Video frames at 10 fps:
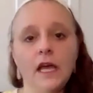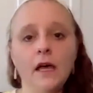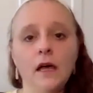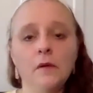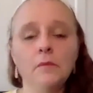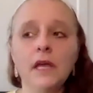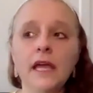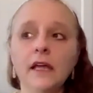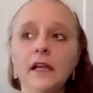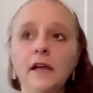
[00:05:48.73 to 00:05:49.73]

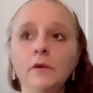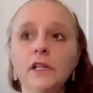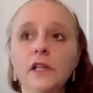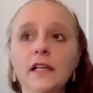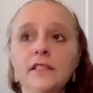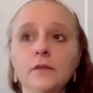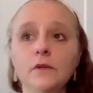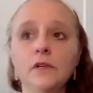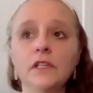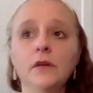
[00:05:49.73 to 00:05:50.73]
And I realized
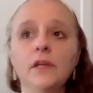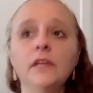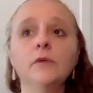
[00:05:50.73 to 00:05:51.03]
he